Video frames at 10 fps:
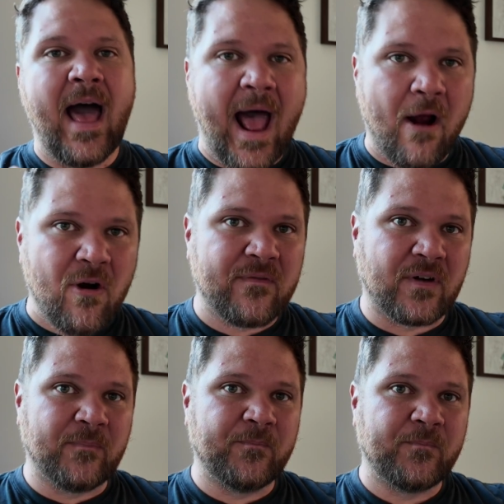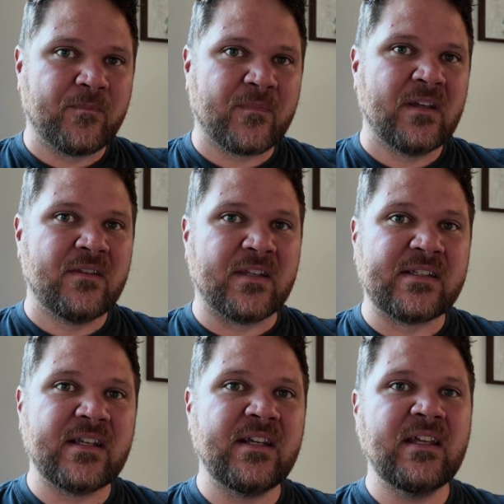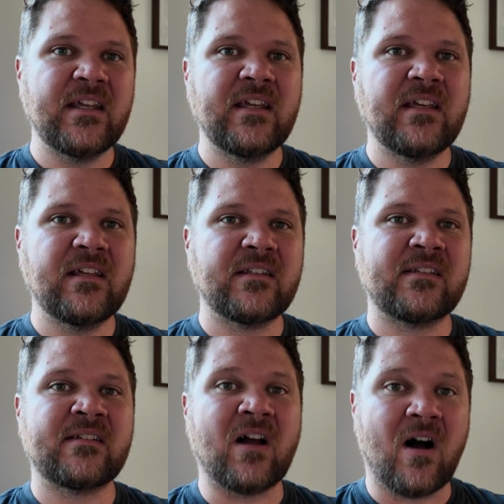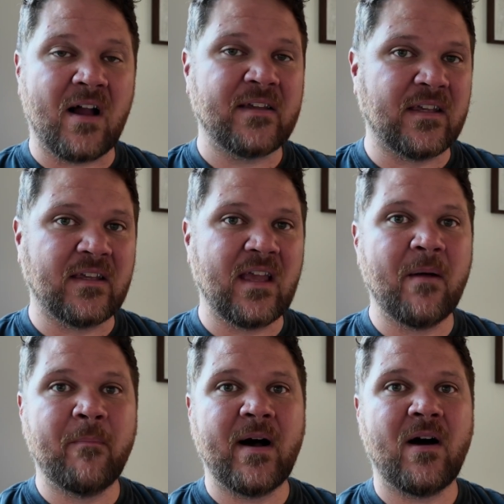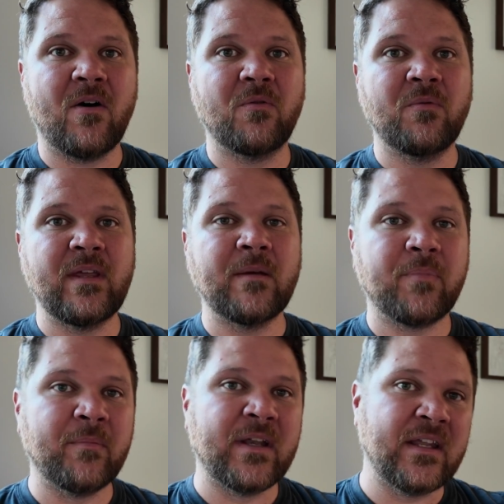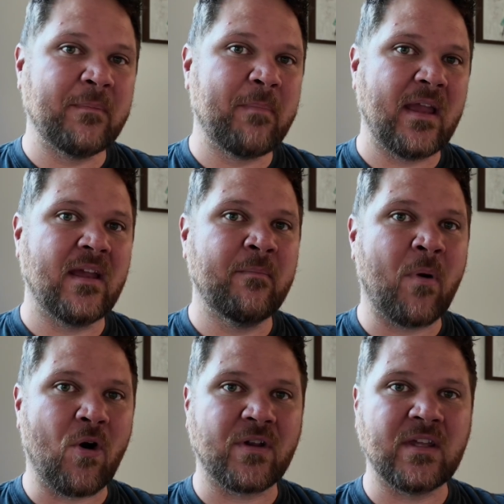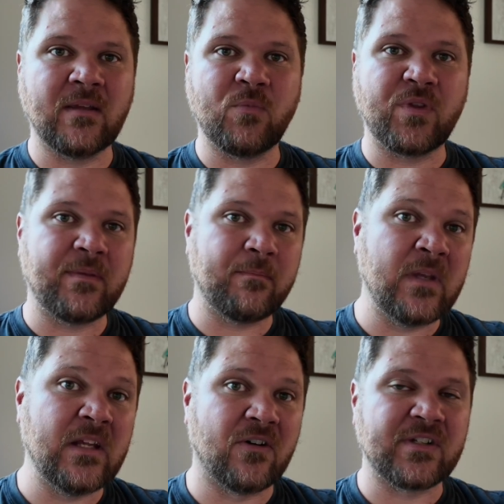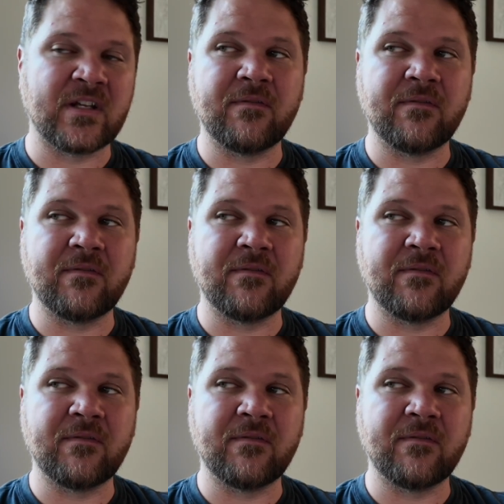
However, the city is talking about implementing paid parking with meters and